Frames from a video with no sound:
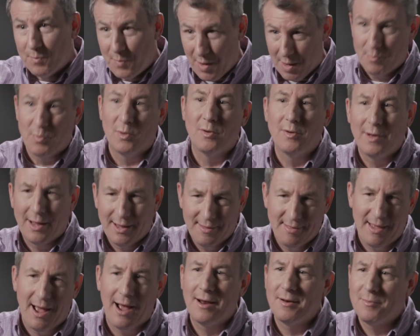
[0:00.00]
people
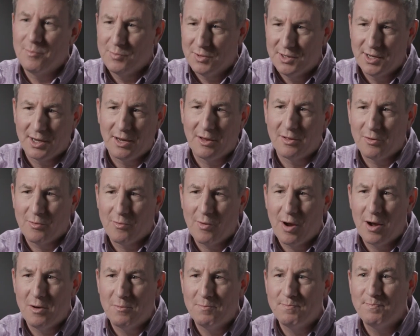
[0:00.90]
in that particular
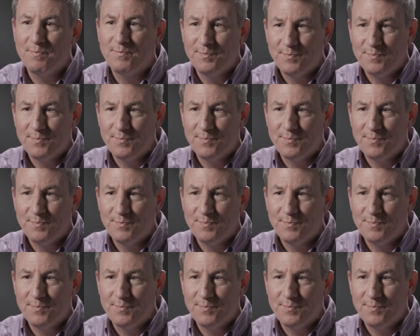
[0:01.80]
realm.